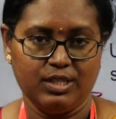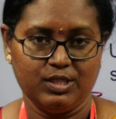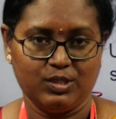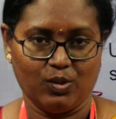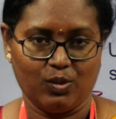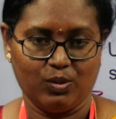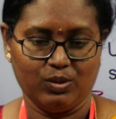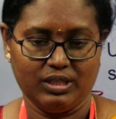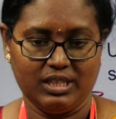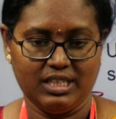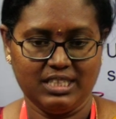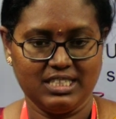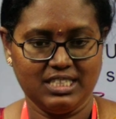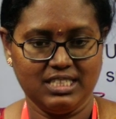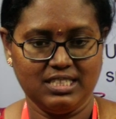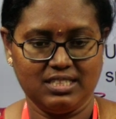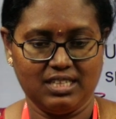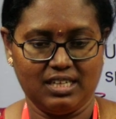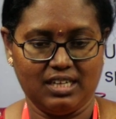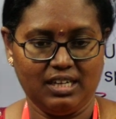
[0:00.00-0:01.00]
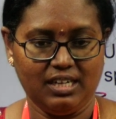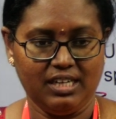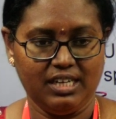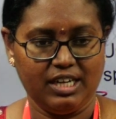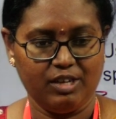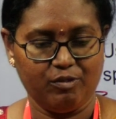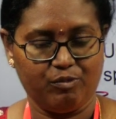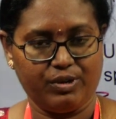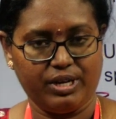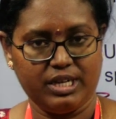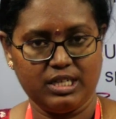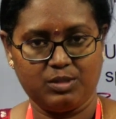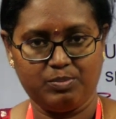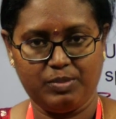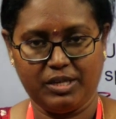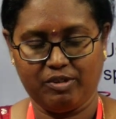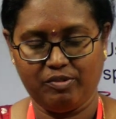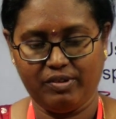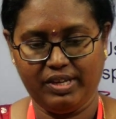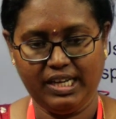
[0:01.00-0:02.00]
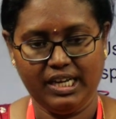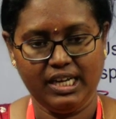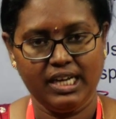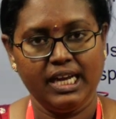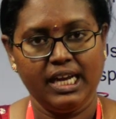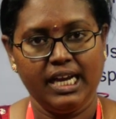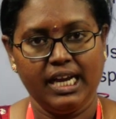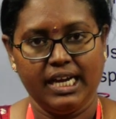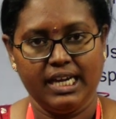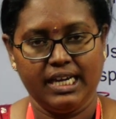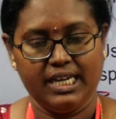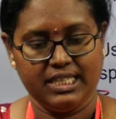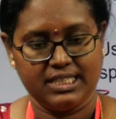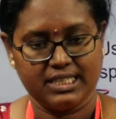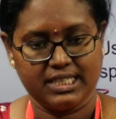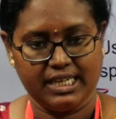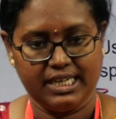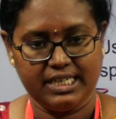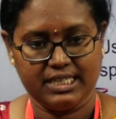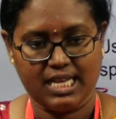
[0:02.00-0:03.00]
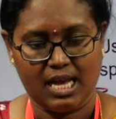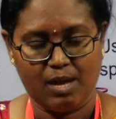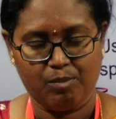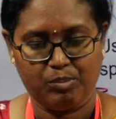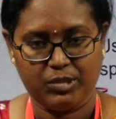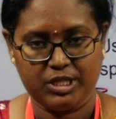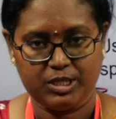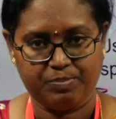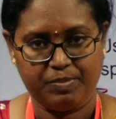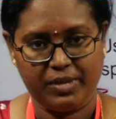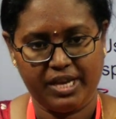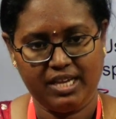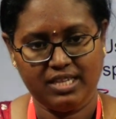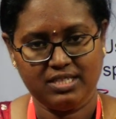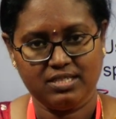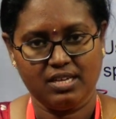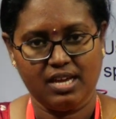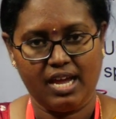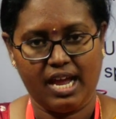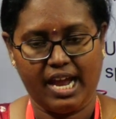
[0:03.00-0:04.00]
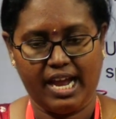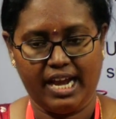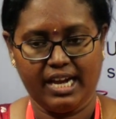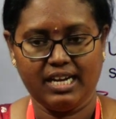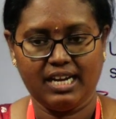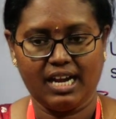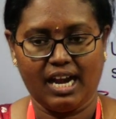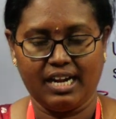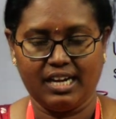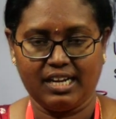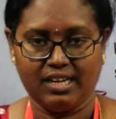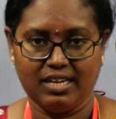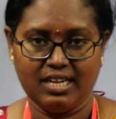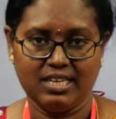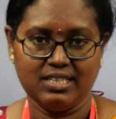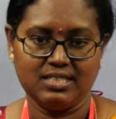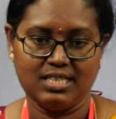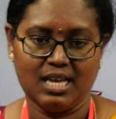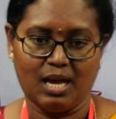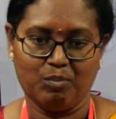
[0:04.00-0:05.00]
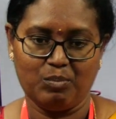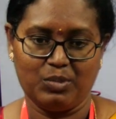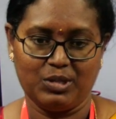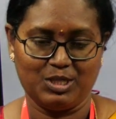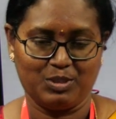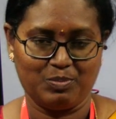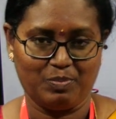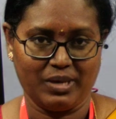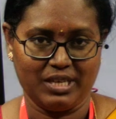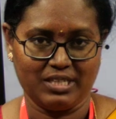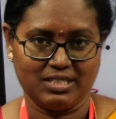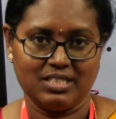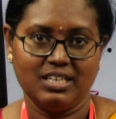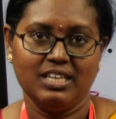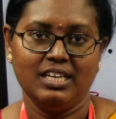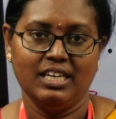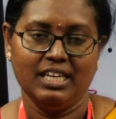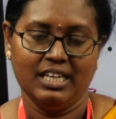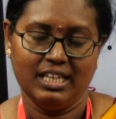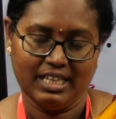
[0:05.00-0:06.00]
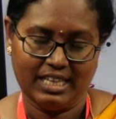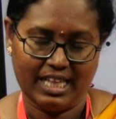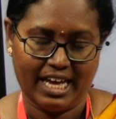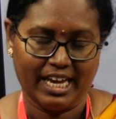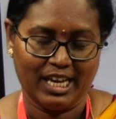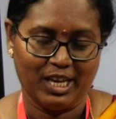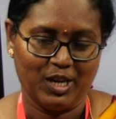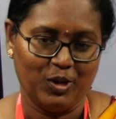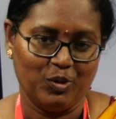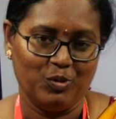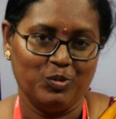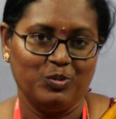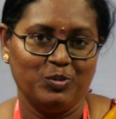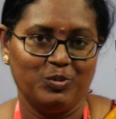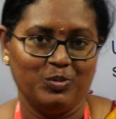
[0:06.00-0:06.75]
So this is the difference between discrete sample space and continuous sample space. Thank you.